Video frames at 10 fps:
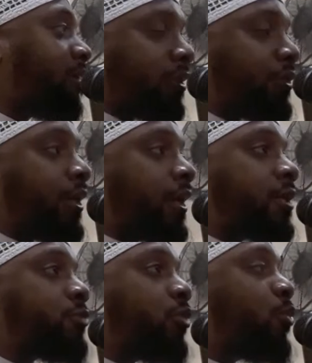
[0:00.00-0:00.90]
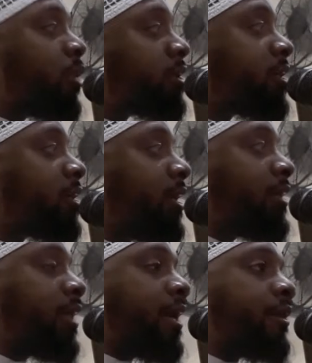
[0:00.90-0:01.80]
The thing is, we want to
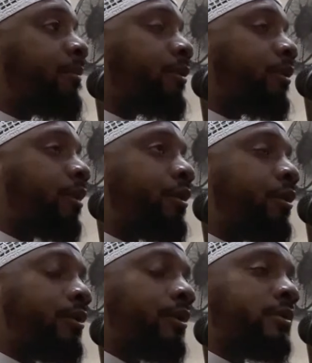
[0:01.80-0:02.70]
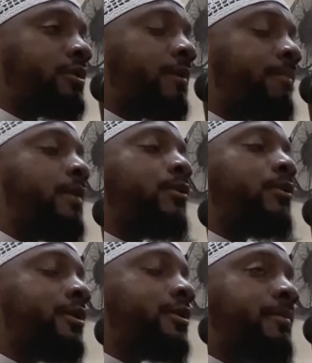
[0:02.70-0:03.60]
hit that number. I know some people
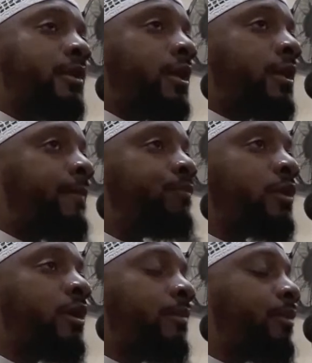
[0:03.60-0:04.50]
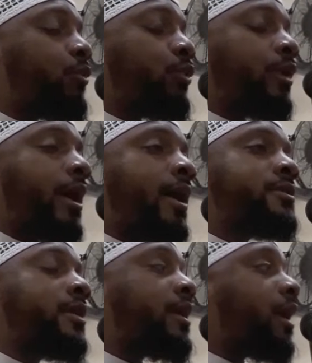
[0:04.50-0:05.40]
are intimidated, but we're
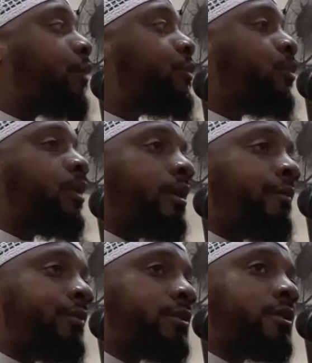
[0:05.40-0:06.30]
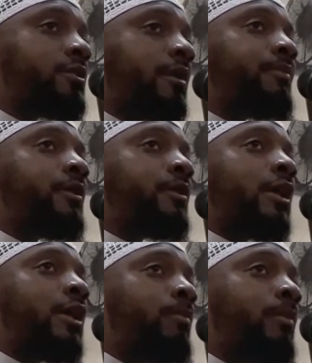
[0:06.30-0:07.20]
asking everyone, if this is something
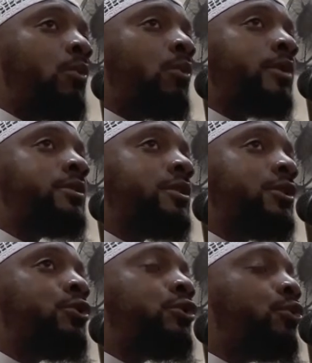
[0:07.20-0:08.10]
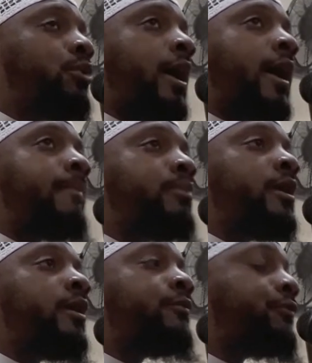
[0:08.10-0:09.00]
that you may want to do, do not
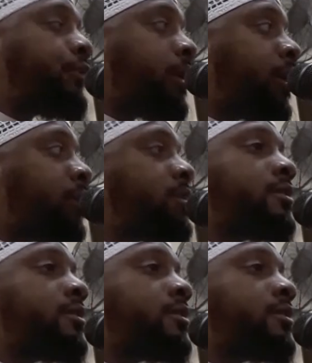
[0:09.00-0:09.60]
be afraid to